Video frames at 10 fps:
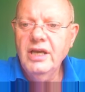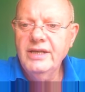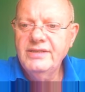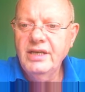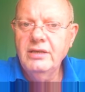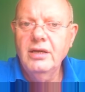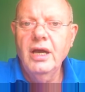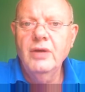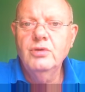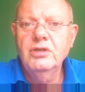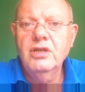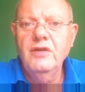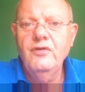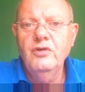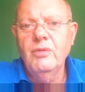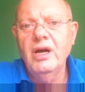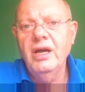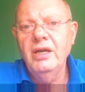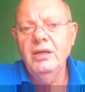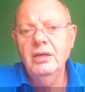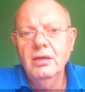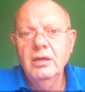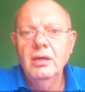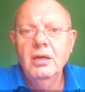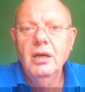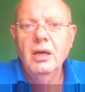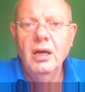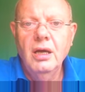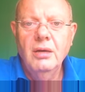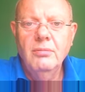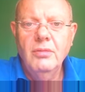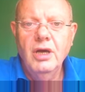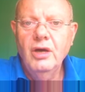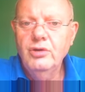said I would give you my own